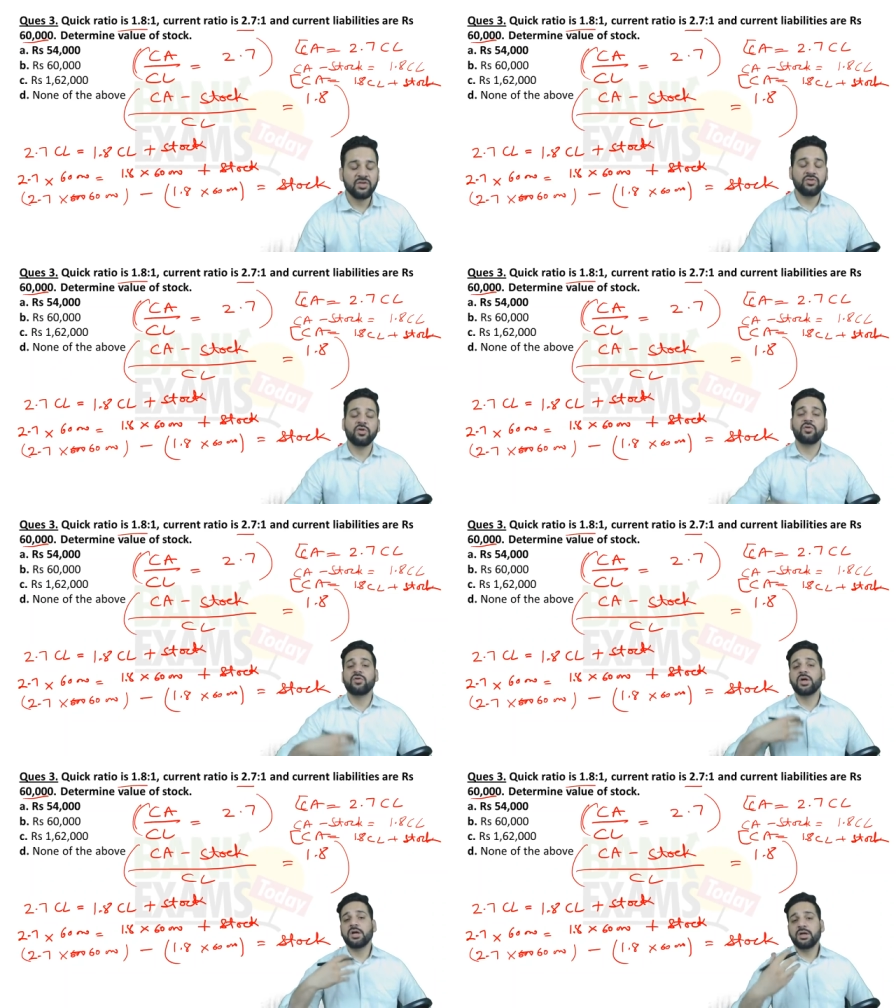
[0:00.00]

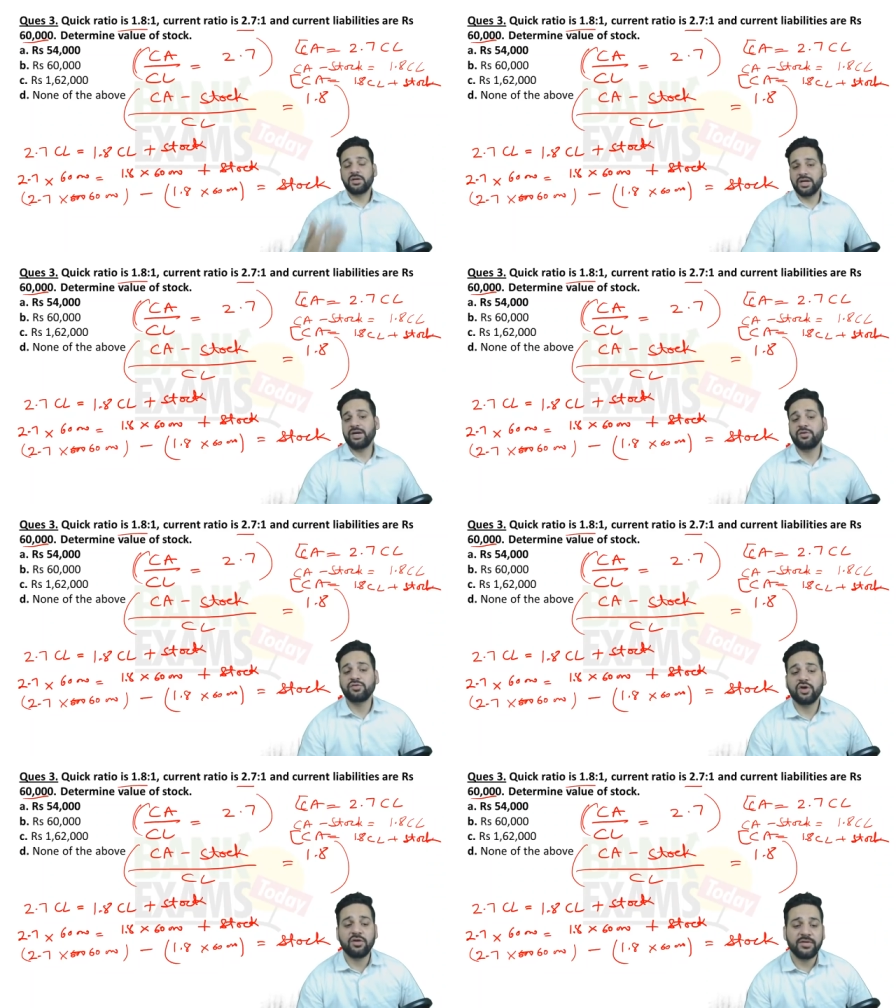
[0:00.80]
So try to
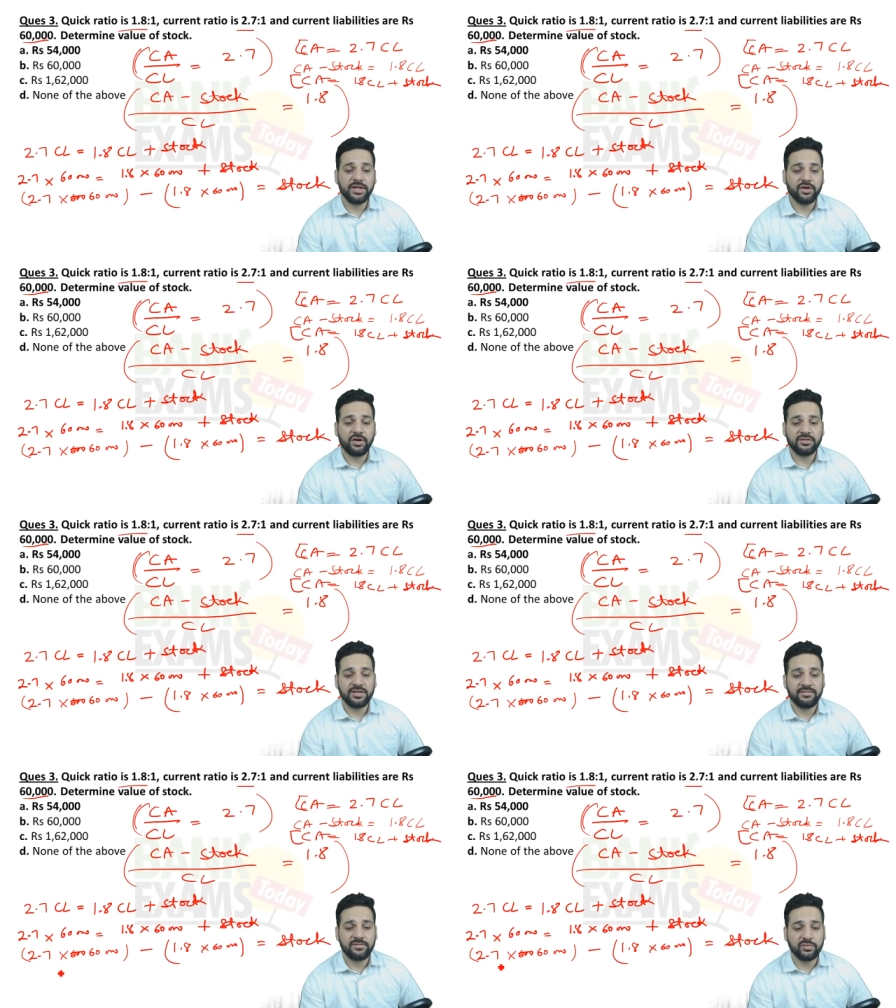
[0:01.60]
solve it
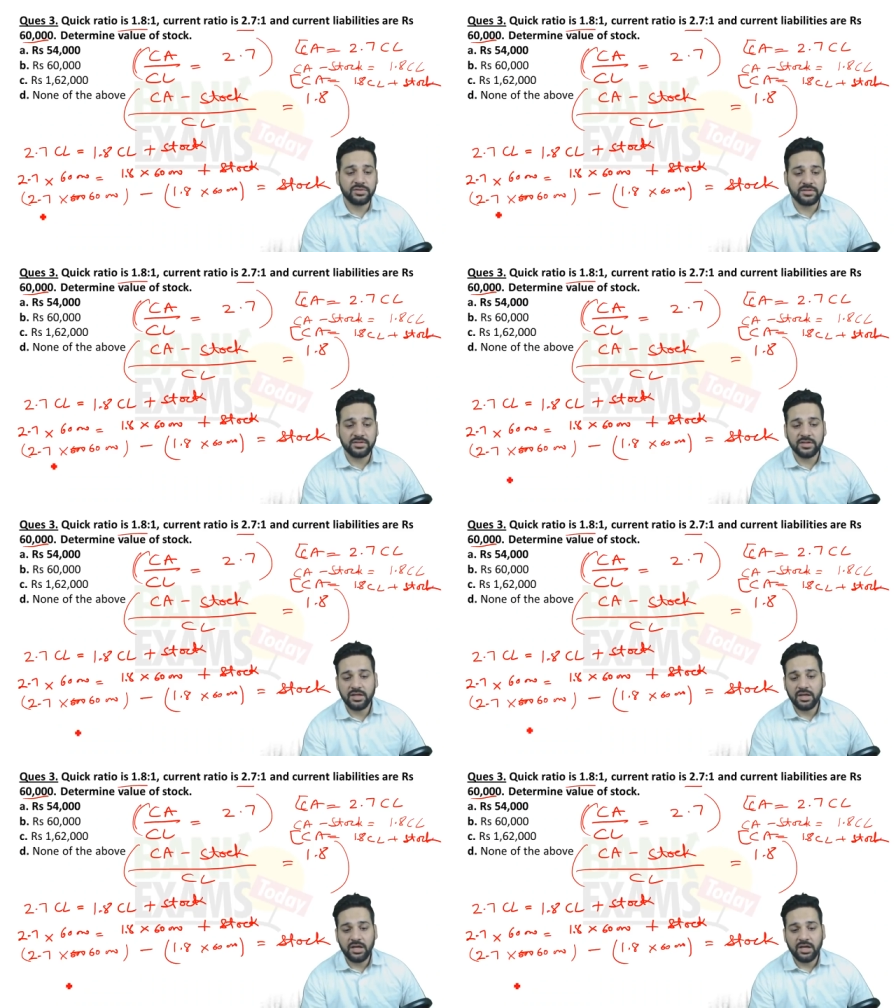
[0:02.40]
yourself students.